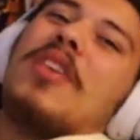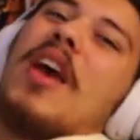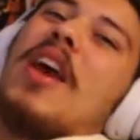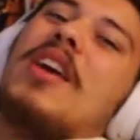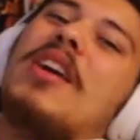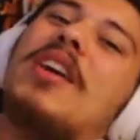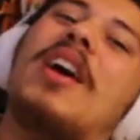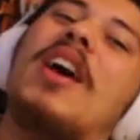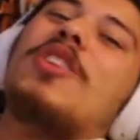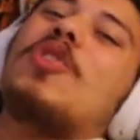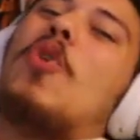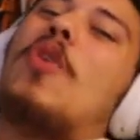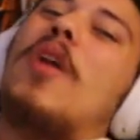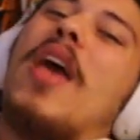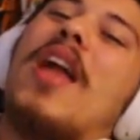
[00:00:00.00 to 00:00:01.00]
say,
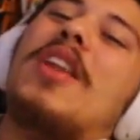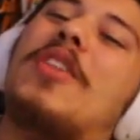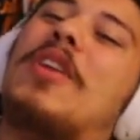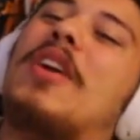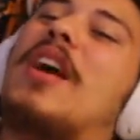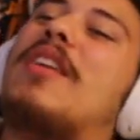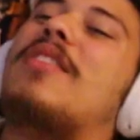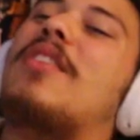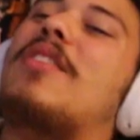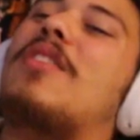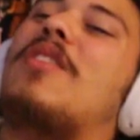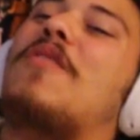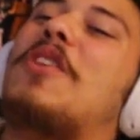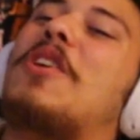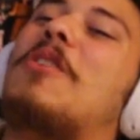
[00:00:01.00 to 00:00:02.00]
ignore anything I said in
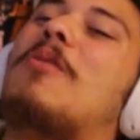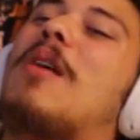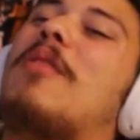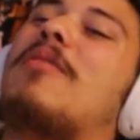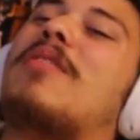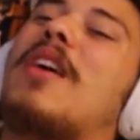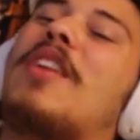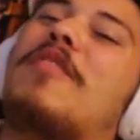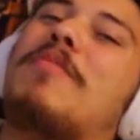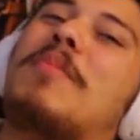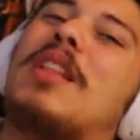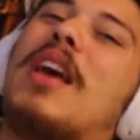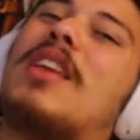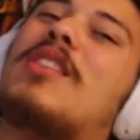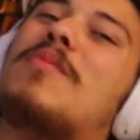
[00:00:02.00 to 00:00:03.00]
this video outside of
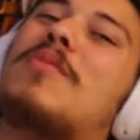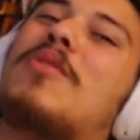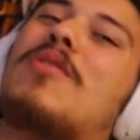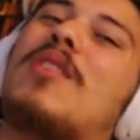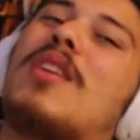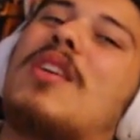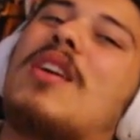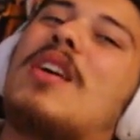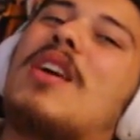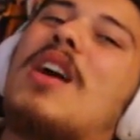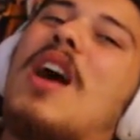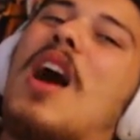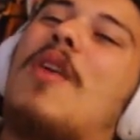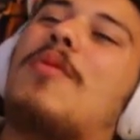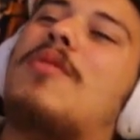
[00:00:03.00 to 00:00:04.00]
me liking the music.
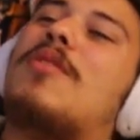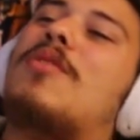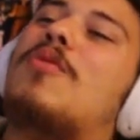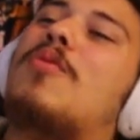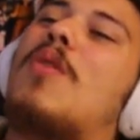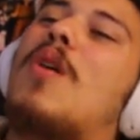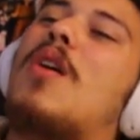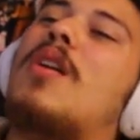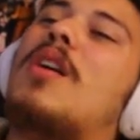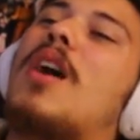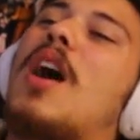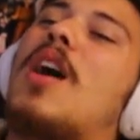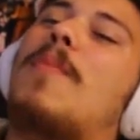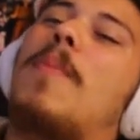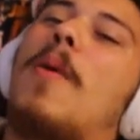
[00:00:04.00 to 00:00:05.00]
I was in the
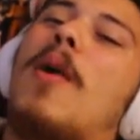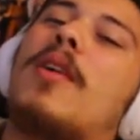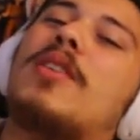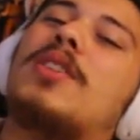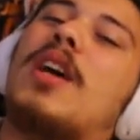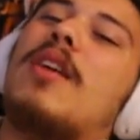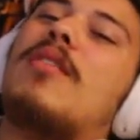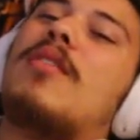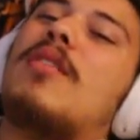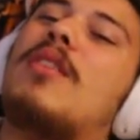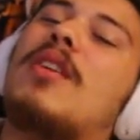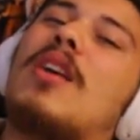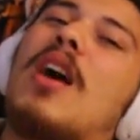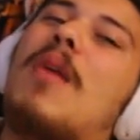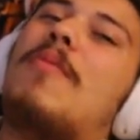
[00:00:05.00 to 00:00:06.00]
wrong. I apologize.
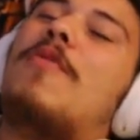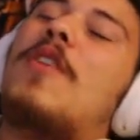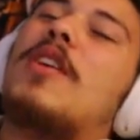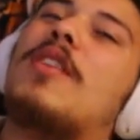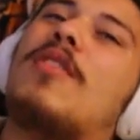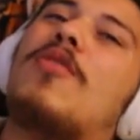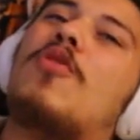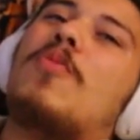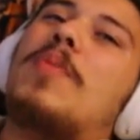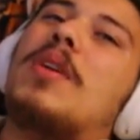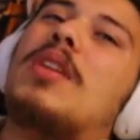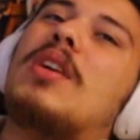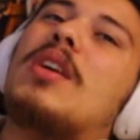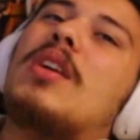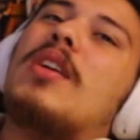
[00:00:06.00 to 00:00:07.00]
I'm fucking
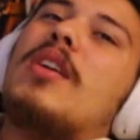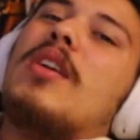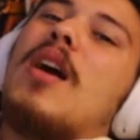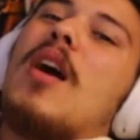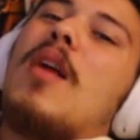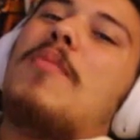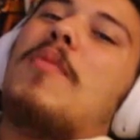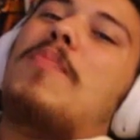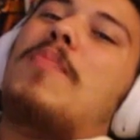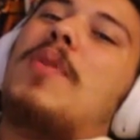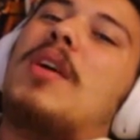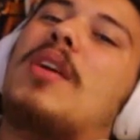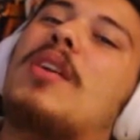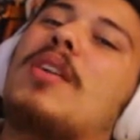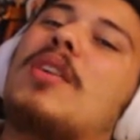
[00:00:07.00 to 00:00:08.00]
stupid. I'm a
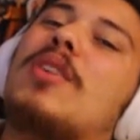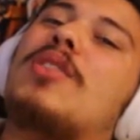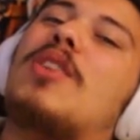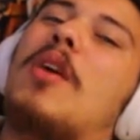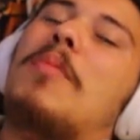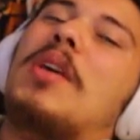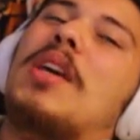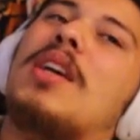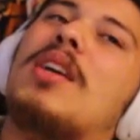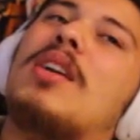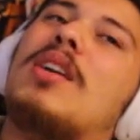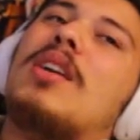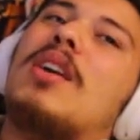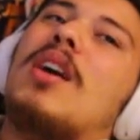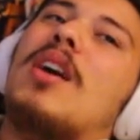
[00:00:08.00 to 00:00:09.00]
big dummy.
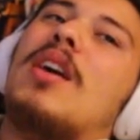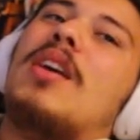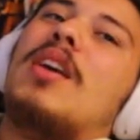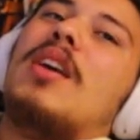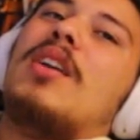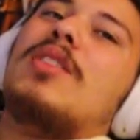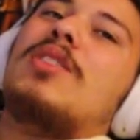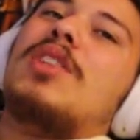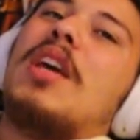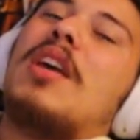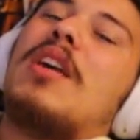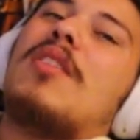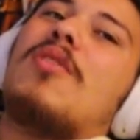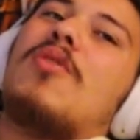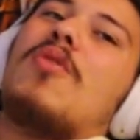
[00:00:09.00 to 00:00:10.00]
And
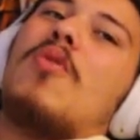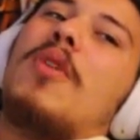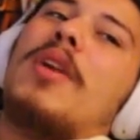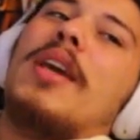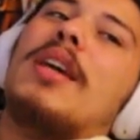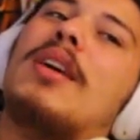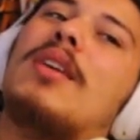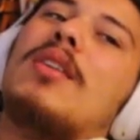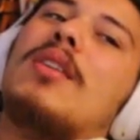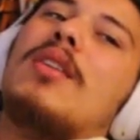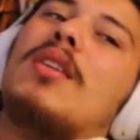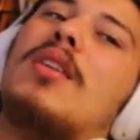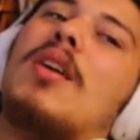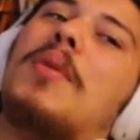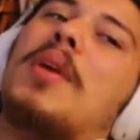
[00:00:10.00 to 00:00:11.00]
Jake isn't corny.
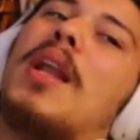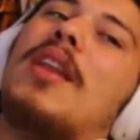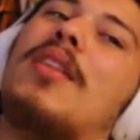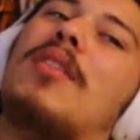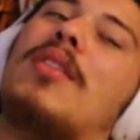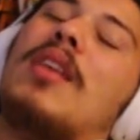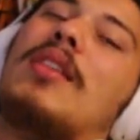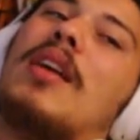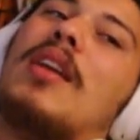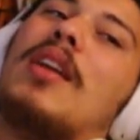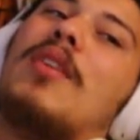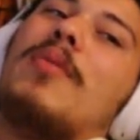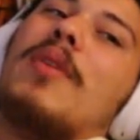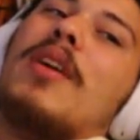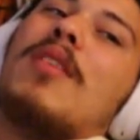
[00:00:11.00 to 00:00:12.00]
I mean, I didn't think that
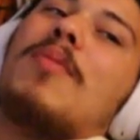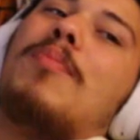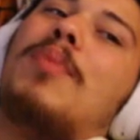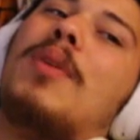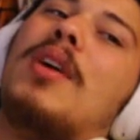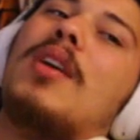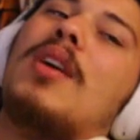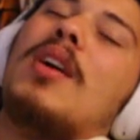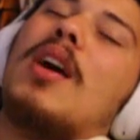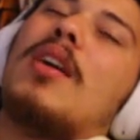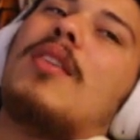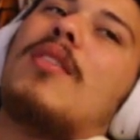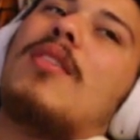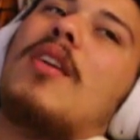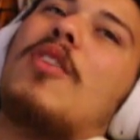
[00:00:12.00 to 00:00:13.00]
anyways, but
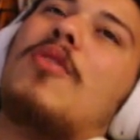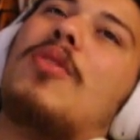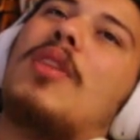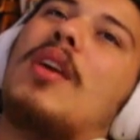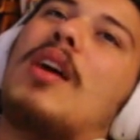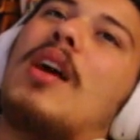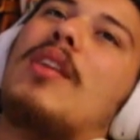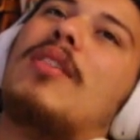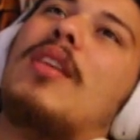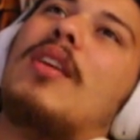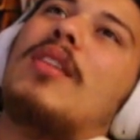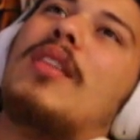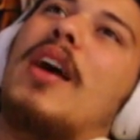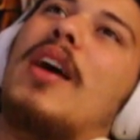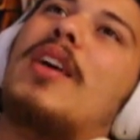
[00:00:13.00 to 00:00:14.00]
I can see how you think I
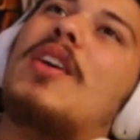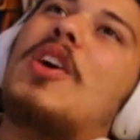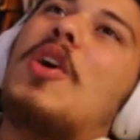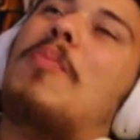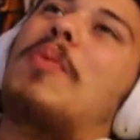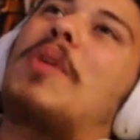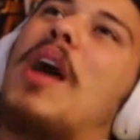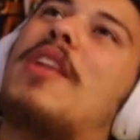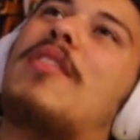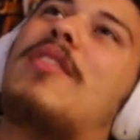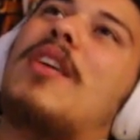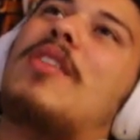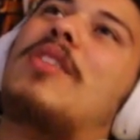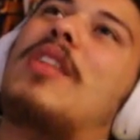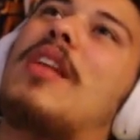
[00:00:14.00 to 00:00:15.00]
think that. But I
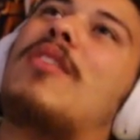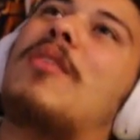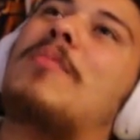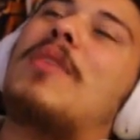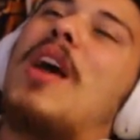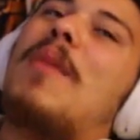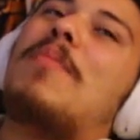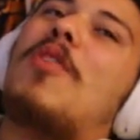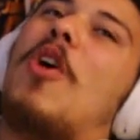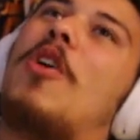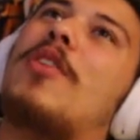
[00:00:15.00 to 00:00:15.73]
just said that sometimes